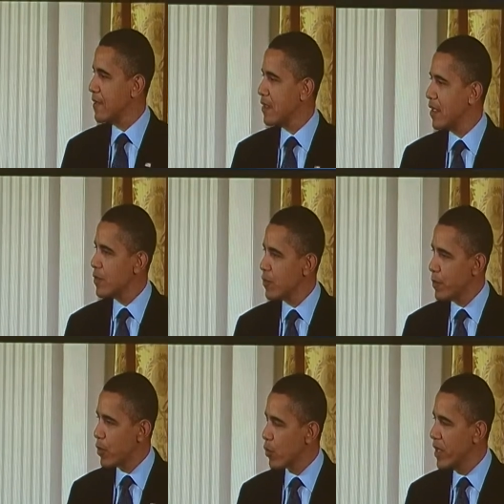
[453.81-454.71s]
as long as we
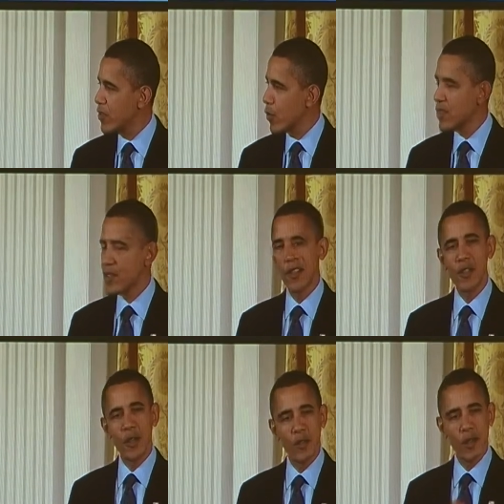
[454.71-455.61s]
put resources
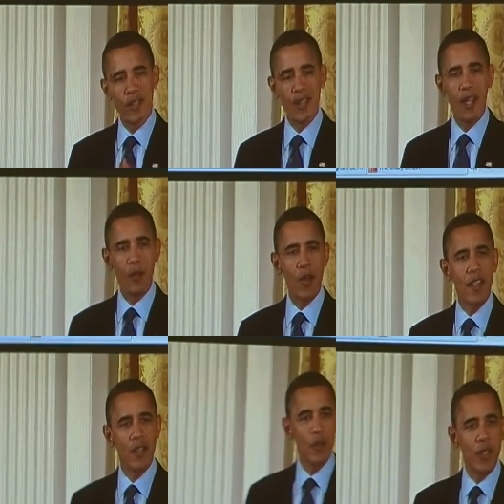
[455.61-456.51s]
into it and we
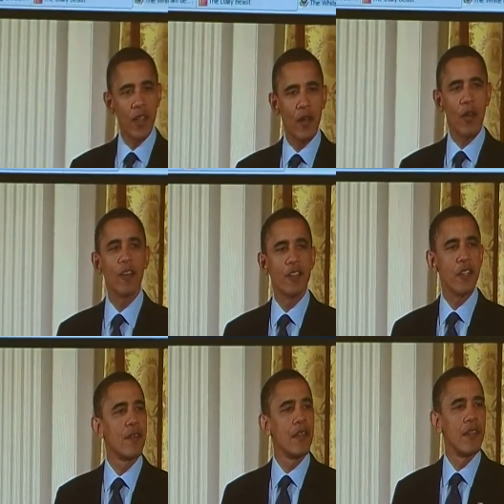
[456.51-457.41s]
celebrate it and we encourage
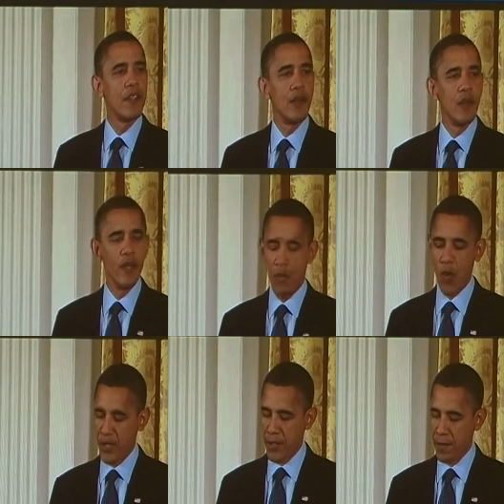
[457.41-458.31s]
it, we
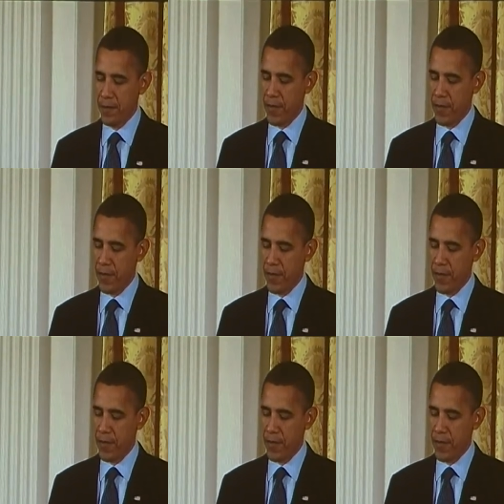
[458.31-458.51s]
embrace it.